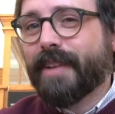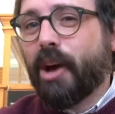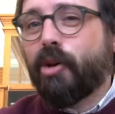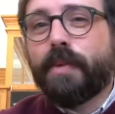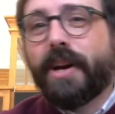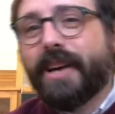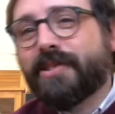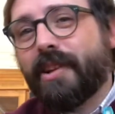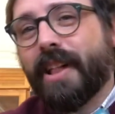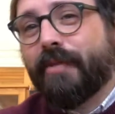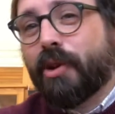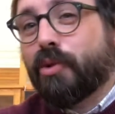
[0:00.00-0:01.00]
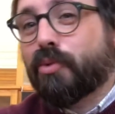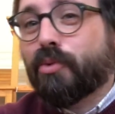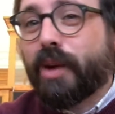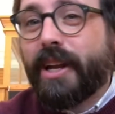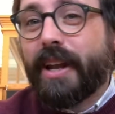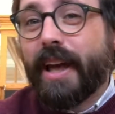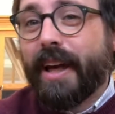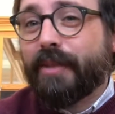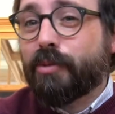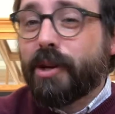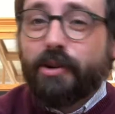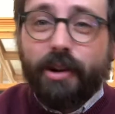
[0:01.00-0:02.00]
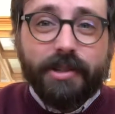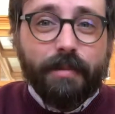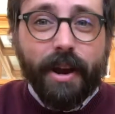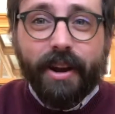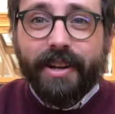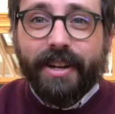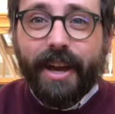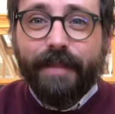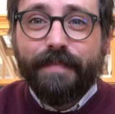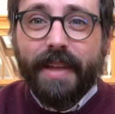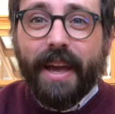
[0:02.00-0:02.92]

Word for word: I hope you guys all have a great Read Across America Day